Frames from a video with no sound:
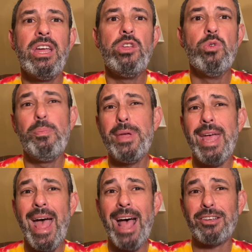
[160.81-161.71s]
you will
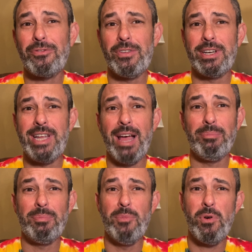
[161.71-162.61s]
be asked for the
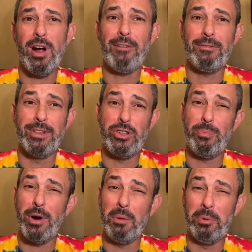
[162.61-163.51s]
temp more often than you
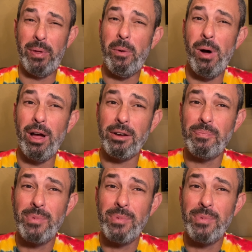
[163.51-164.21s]
probably want.